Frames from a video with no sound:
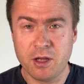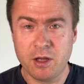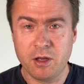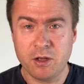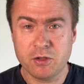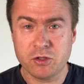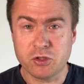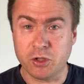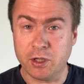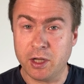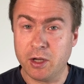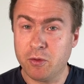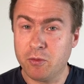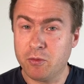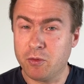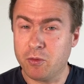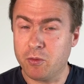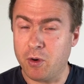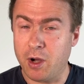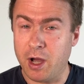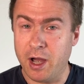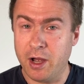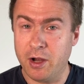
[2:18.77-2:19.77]
So
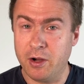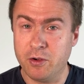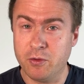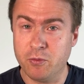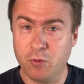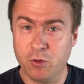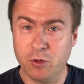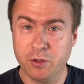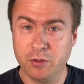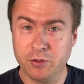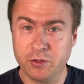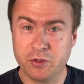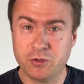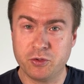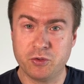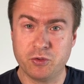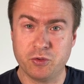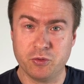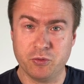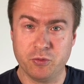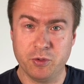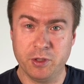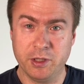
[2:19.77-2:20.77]
now I want
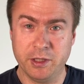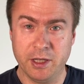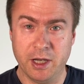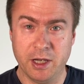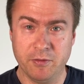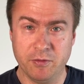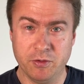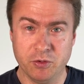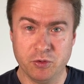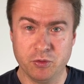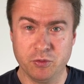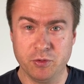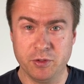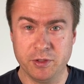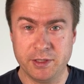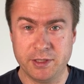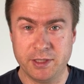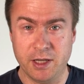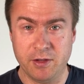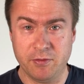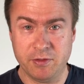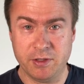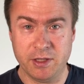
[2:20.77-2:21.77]
to really dive into the
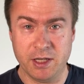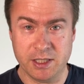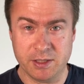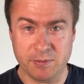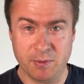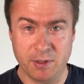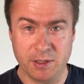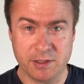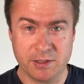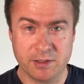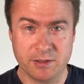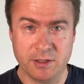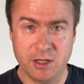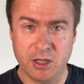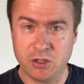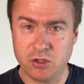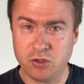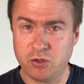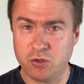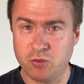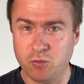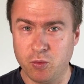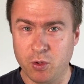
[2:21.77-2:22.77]
safety aspects.
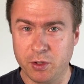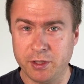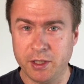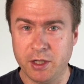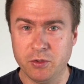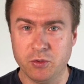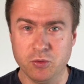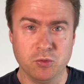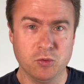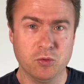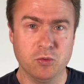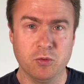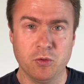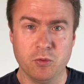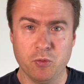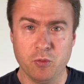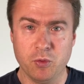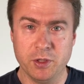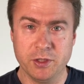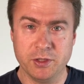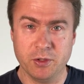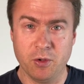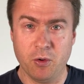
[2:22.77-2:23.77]
That's what I do
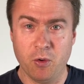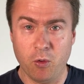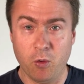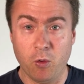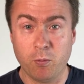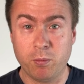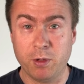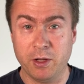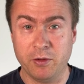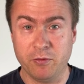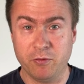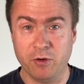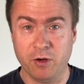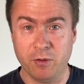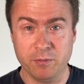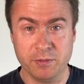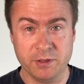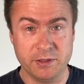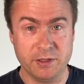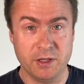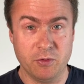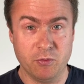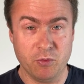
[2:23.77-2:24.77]
with all platforms
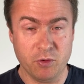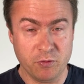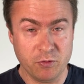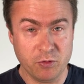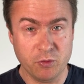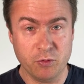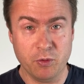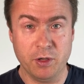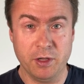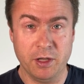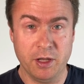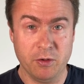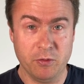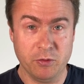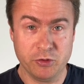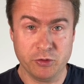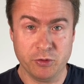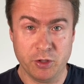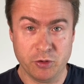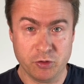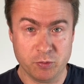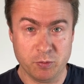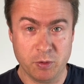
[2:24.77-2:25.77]
that I review and I
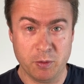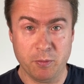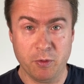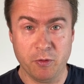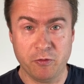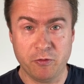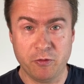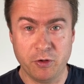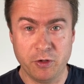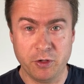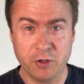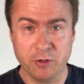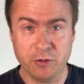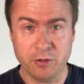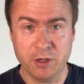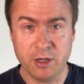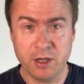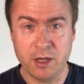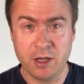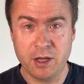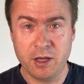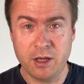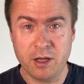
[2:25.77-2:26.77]
also add to my portfolio.
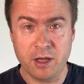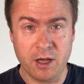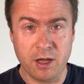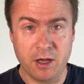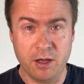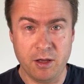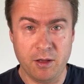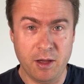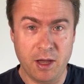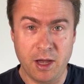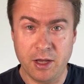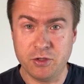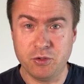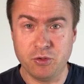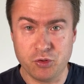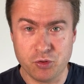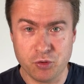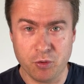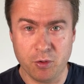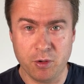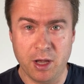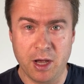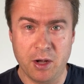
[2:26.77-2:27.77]
As
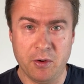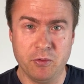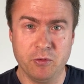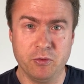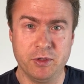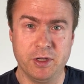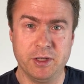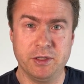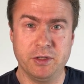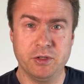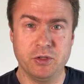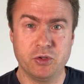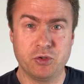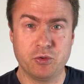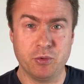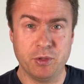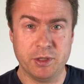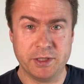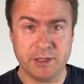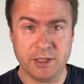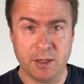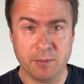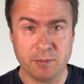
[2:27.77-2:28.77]
usual, I will do that in 3
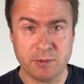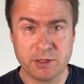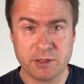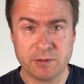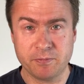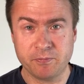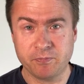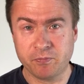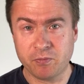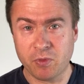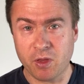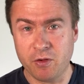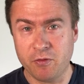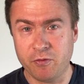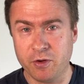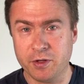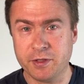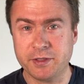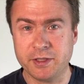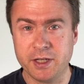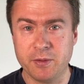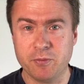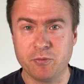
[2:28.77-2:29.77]
steps.
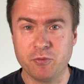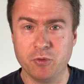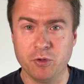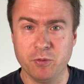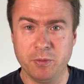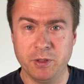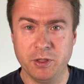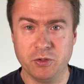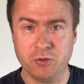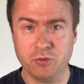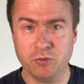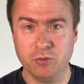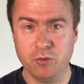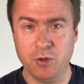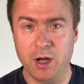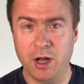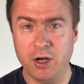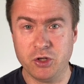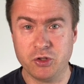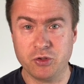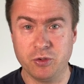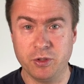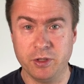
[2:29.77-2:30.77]
First step would be to
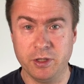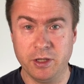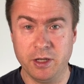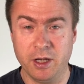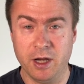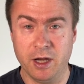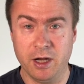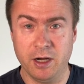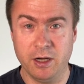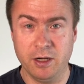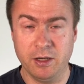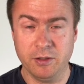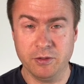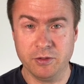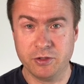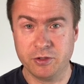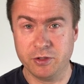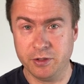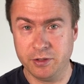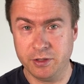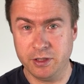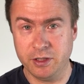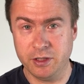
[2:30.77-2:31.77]
actually
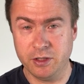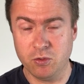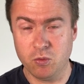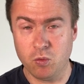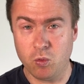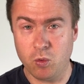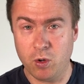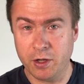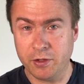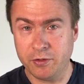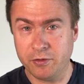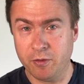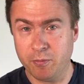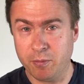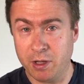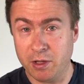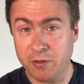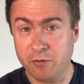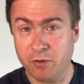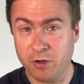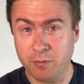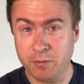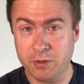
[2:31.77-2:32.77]
study what the
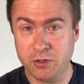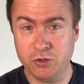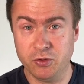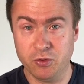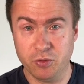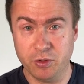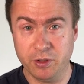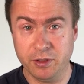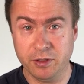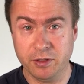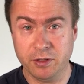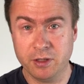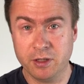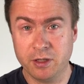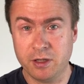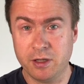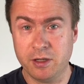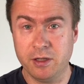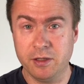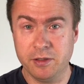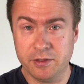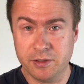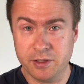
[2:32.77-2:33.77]
platform is doing
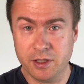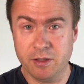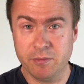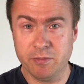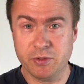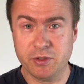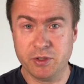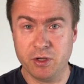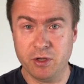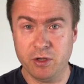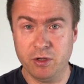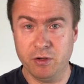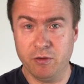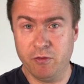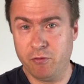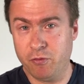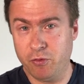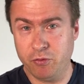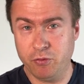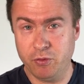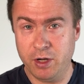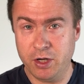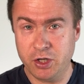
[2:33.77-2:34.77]
in terms of
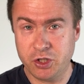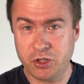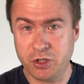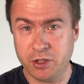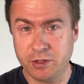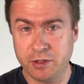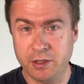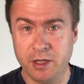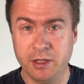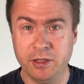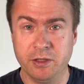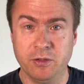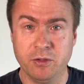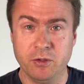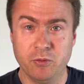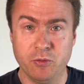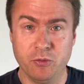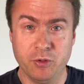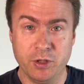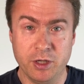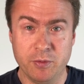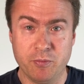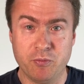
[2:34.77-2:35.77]
regulation and
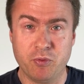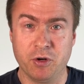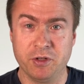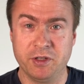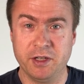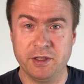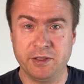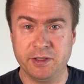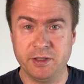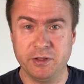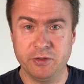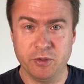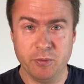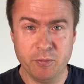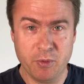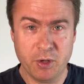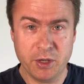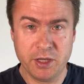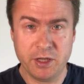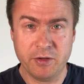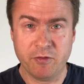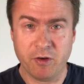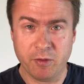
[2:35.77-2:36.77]
really protecting the
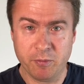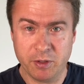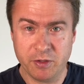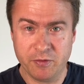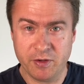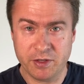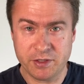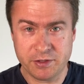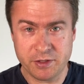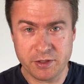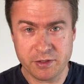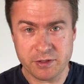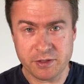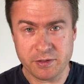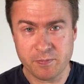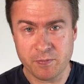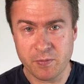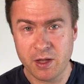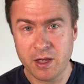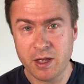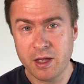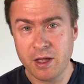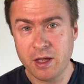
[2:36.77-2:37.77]
money from
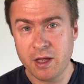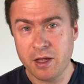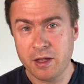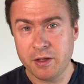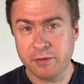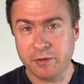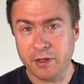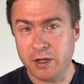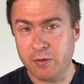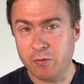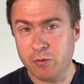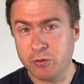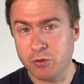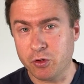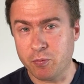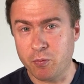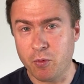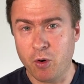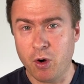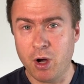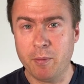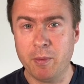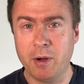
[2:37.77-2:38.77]
investors. Then I will talk
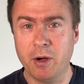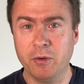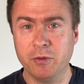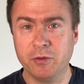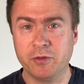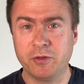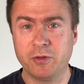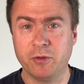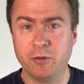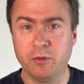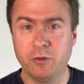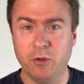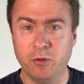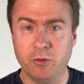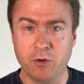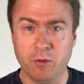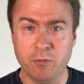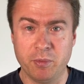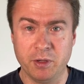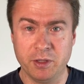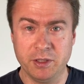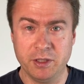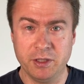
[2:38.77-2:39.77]
more about the
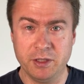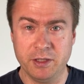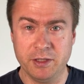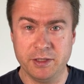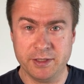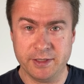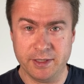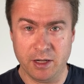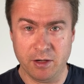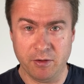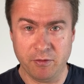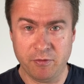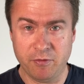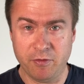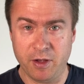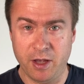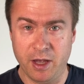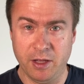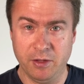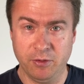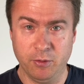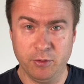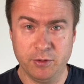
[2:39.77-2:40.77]
company itself
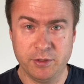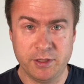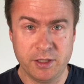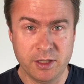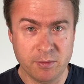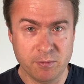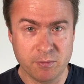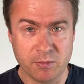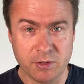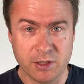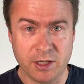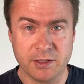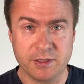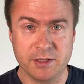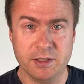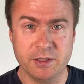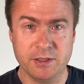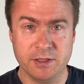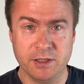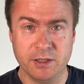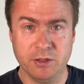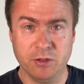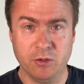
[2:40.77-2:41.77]
and the team that
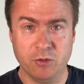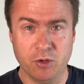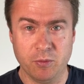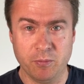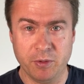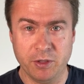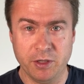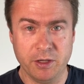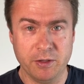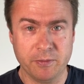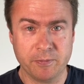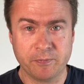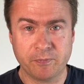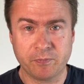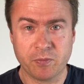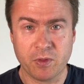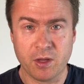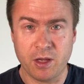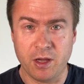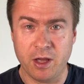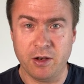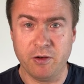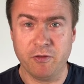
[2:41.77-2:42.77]
is in the company.
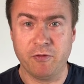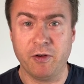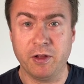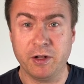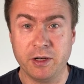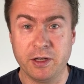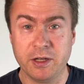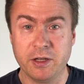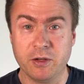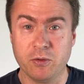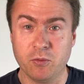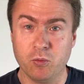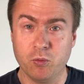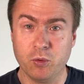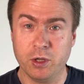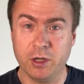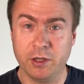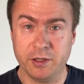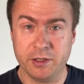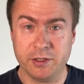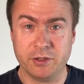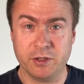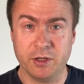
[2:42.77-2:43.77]
And finally, we'll
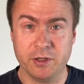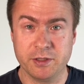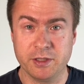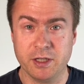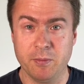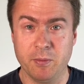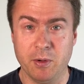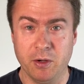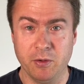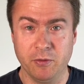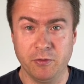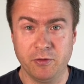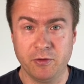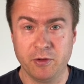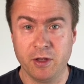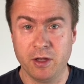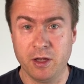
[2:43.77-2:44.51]
discuss about